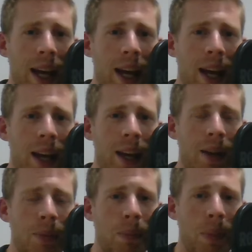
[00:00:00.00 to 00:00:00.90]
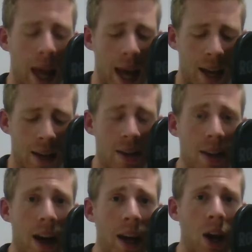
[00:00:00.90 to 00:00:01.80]
And
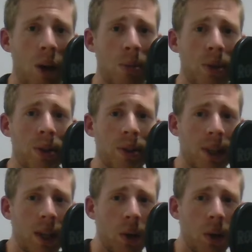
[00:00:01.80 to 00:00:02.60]
I hope to see you